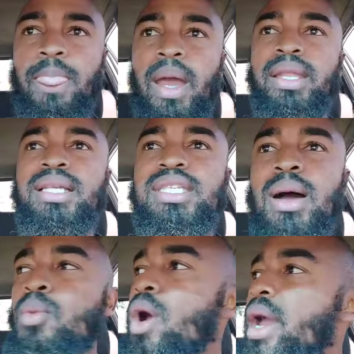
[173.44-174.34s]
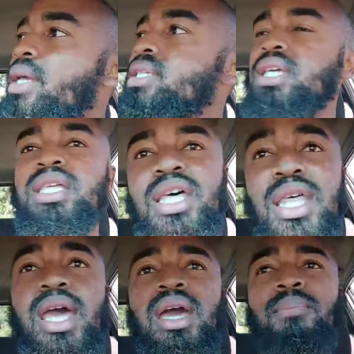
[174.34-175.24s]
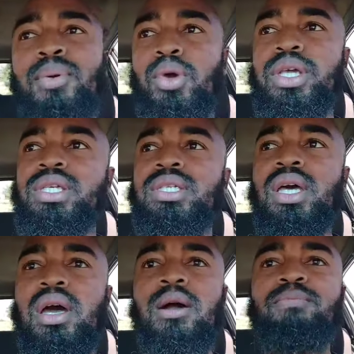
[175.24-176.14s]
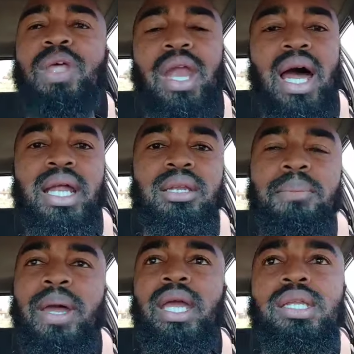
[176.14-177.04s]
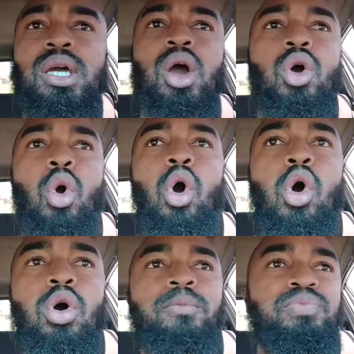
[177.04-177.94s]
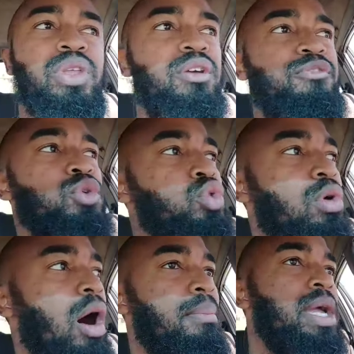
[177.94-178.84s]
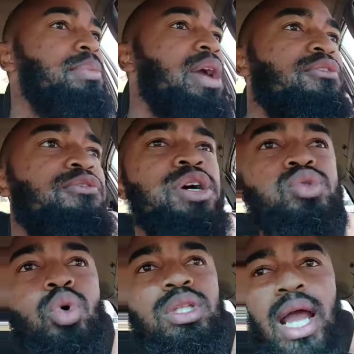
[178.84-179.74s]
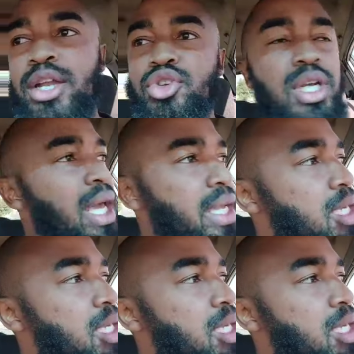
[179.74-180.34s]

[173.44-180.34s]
and that somewhere is either their employees that are underpaid, or if you are maybe a first world country like